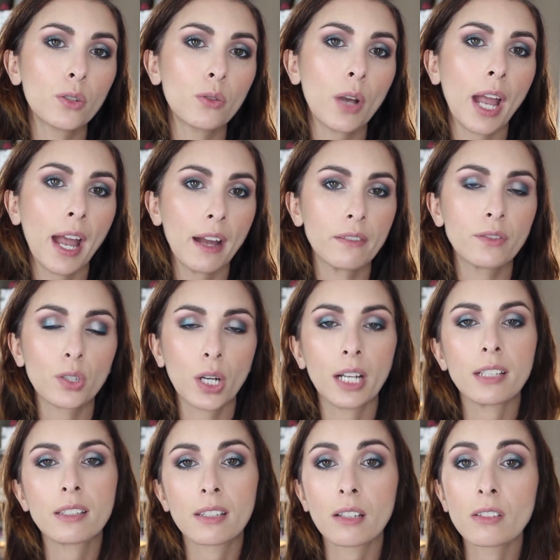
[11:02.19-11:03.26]
you have
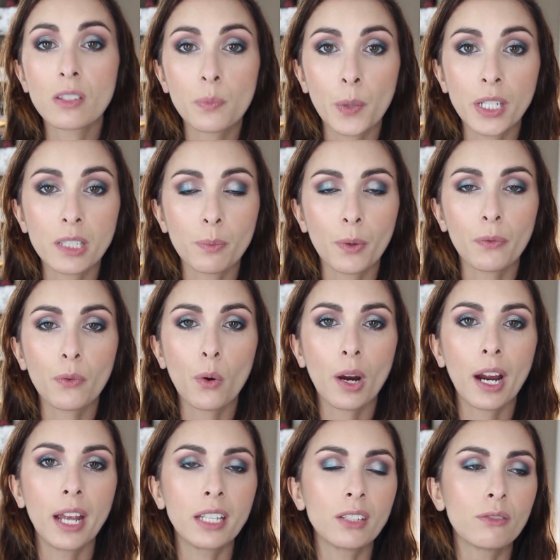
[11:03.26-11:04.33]
tried salt sprays before
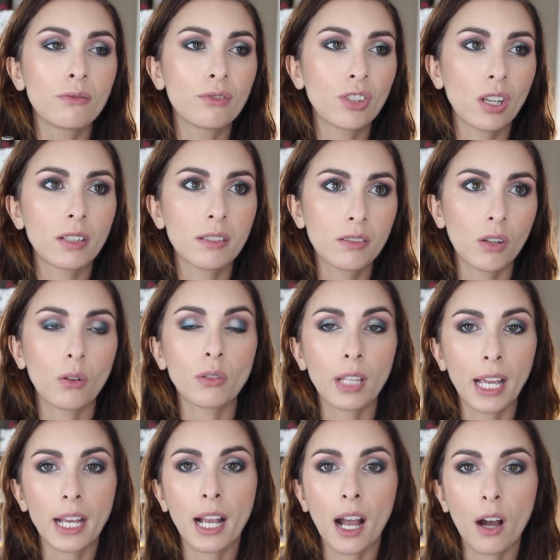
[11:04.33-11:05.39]
and you just don't
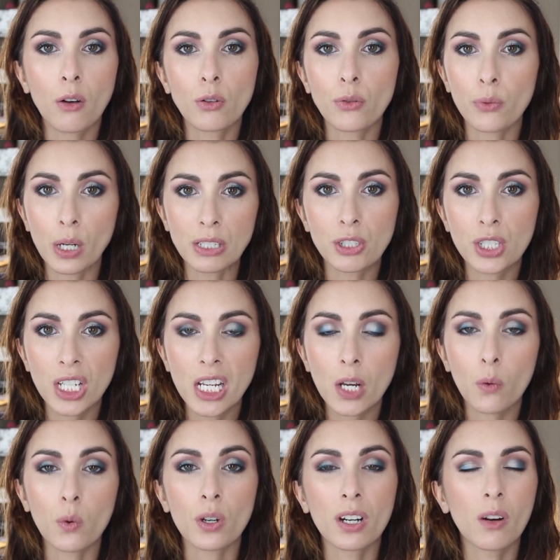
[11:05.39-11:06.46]
like how
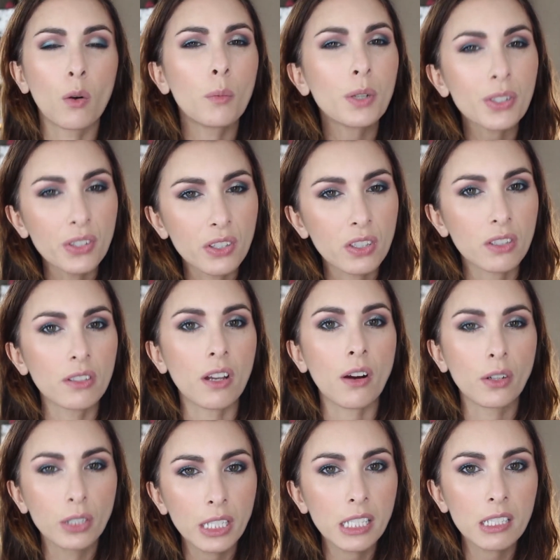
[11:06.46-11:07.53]
crunchy or almost
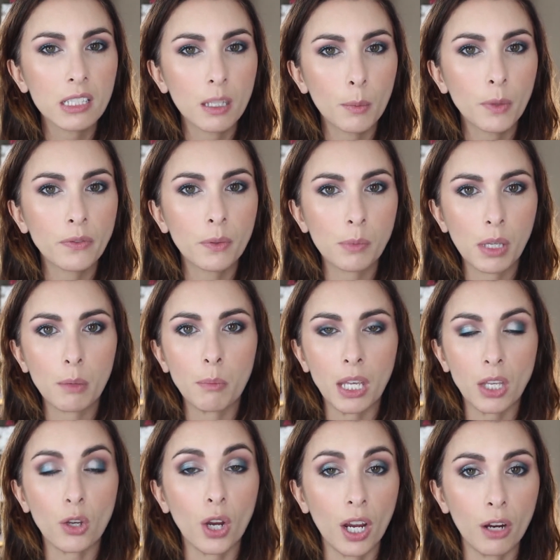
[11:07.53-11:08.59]
snarly some of them can
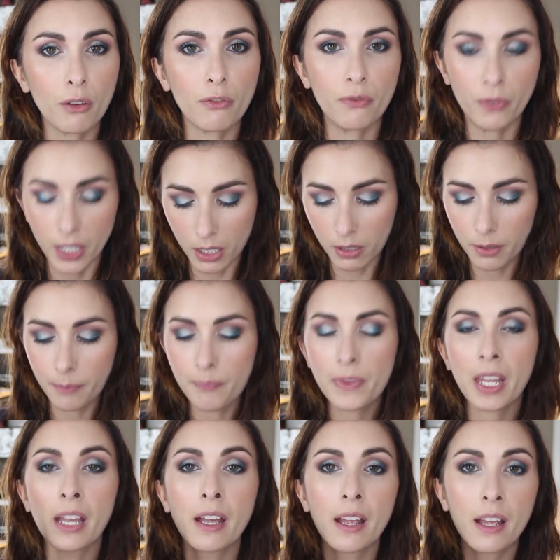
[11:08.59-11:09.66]
make your hair feel,
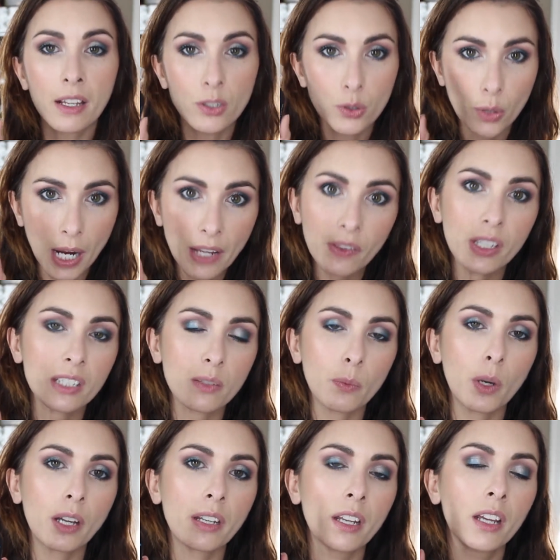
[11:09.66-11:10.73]
try this
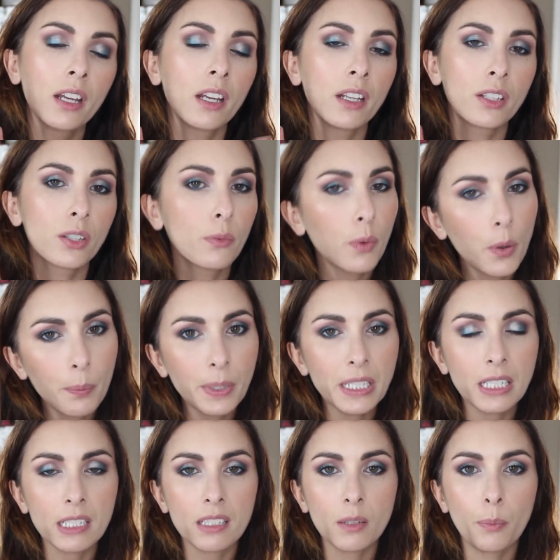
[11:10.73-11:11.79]
one. You won't be
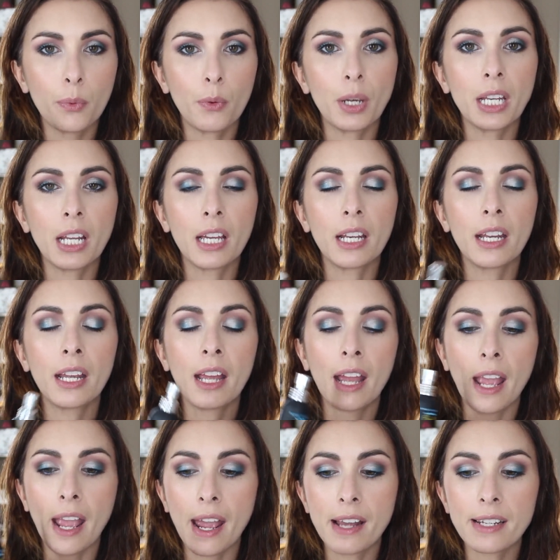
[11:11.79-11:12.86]
disappointed,
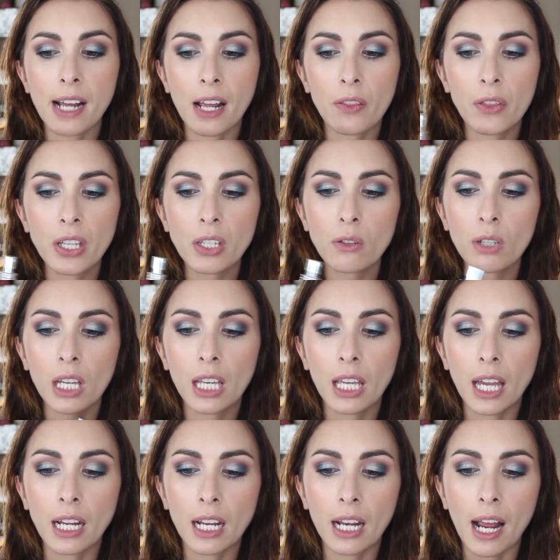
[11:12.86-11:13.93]
and I think you can
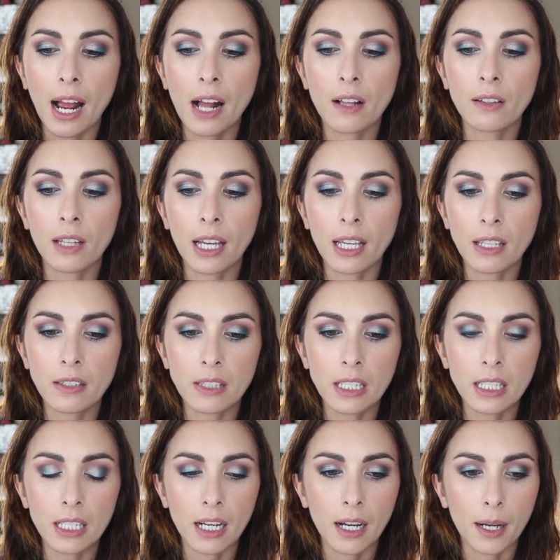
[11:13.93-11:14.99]
get it at like
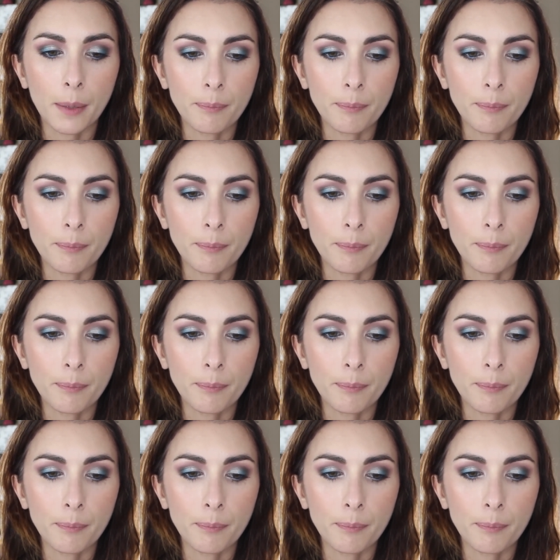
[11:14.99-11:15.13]
the